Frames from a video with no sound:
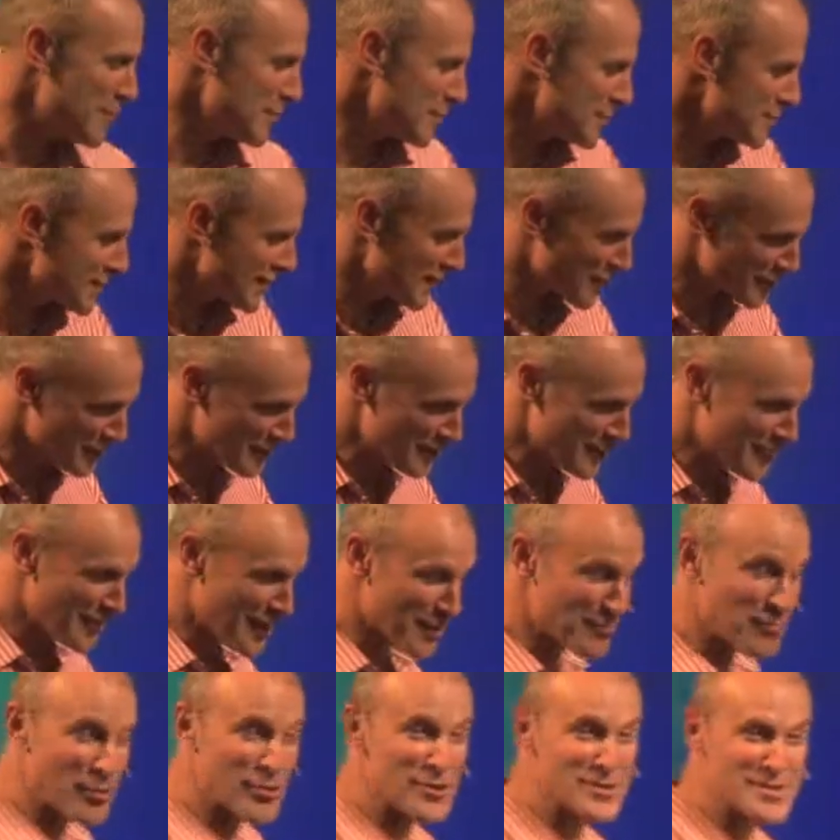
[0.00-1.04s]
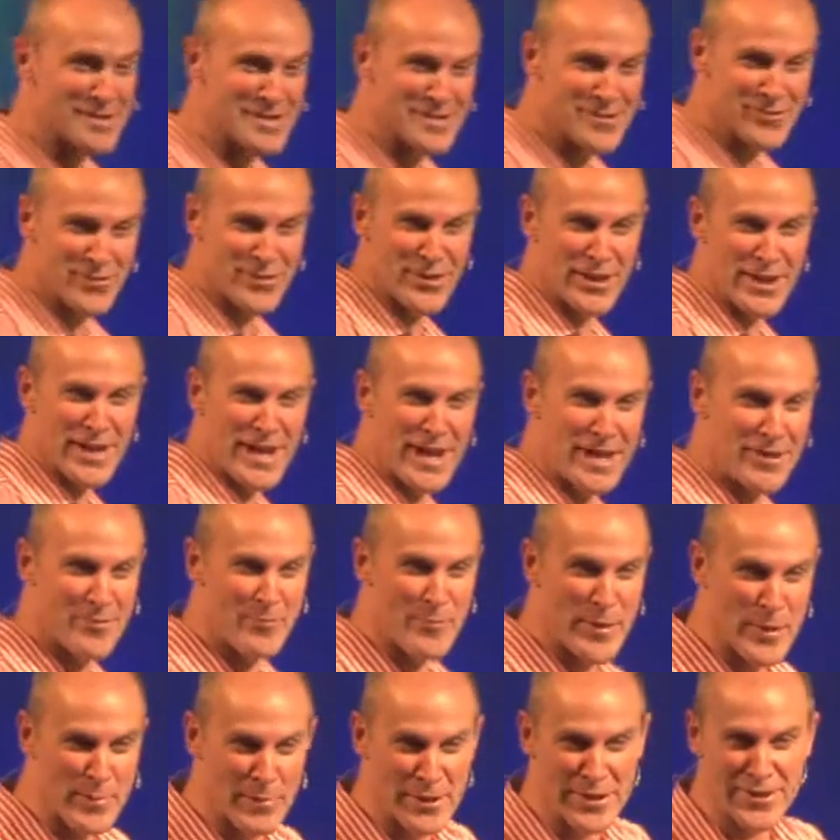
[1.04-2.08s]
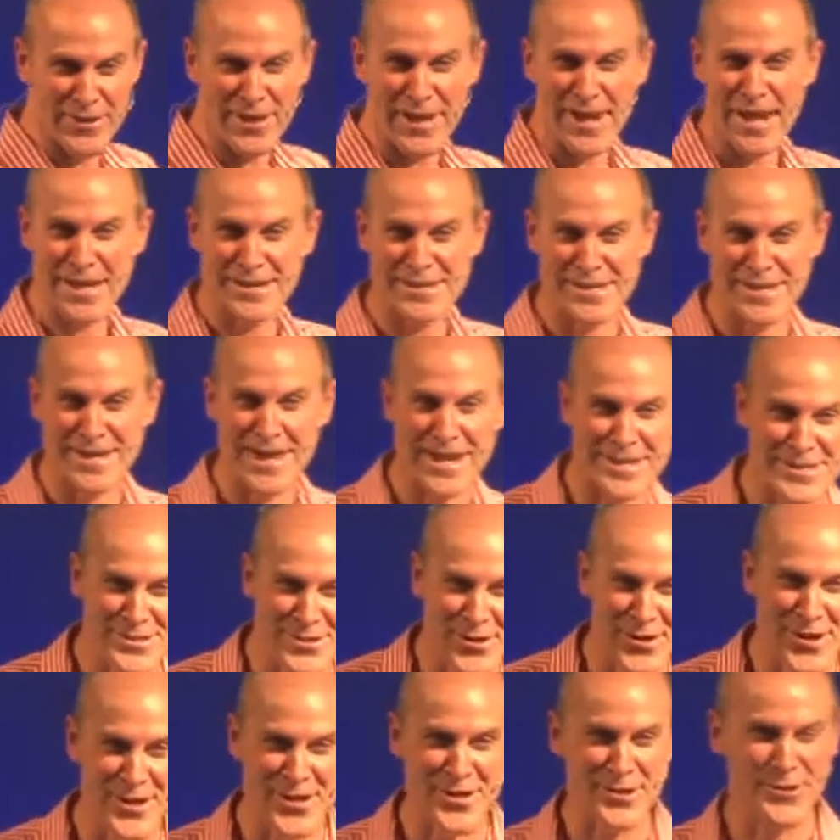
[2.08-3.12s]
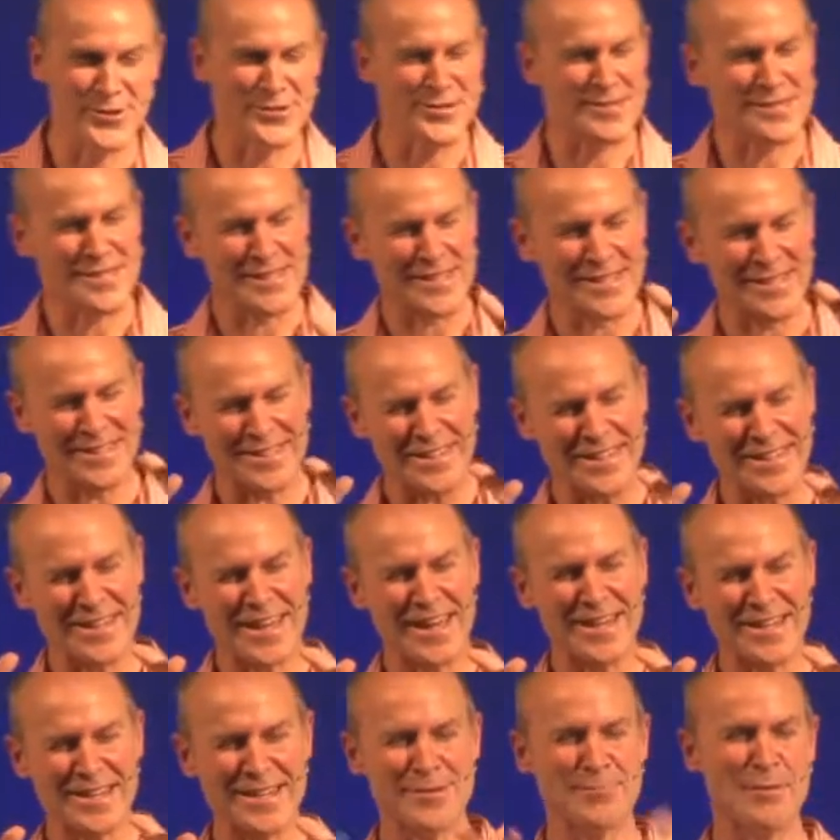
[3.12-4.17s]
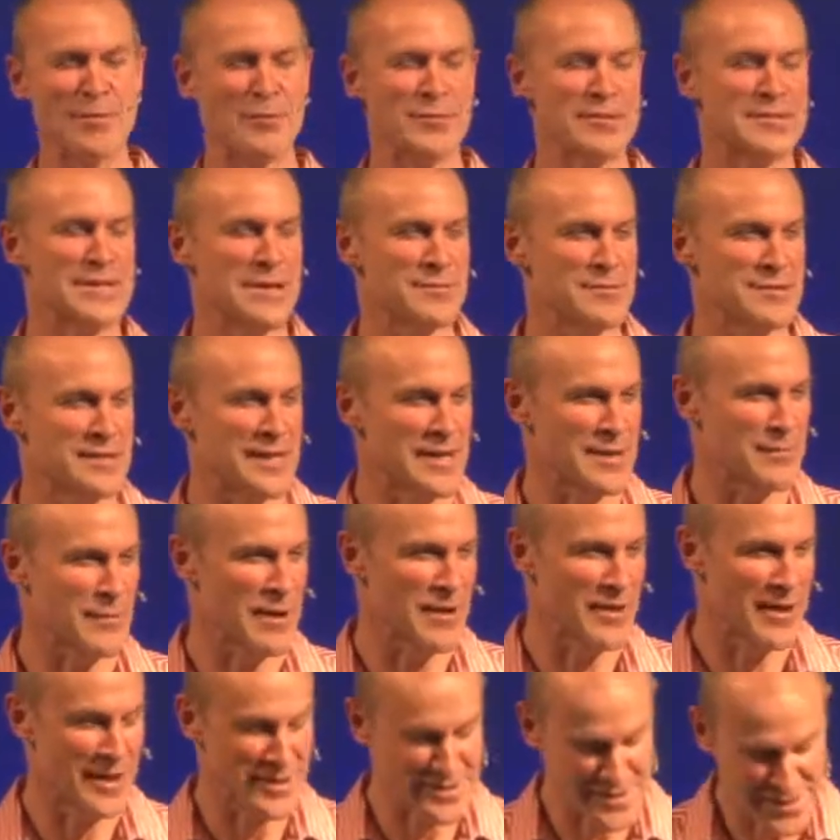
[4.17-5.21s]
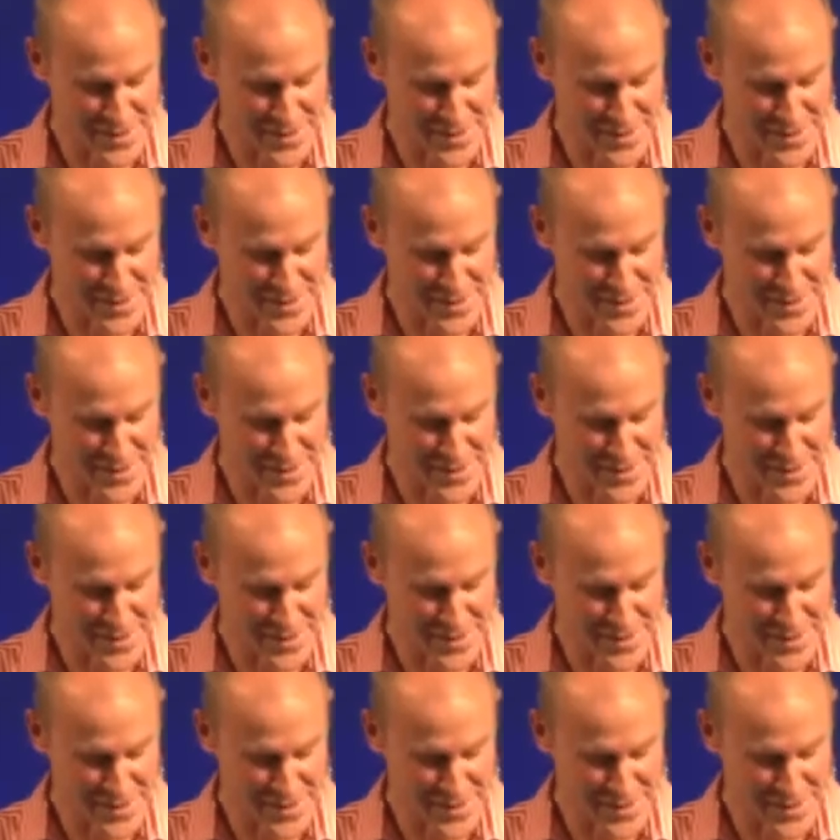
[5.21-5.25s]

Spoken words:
And so apologies for the people in the latter category who just think, okay, I need a bit more time to think about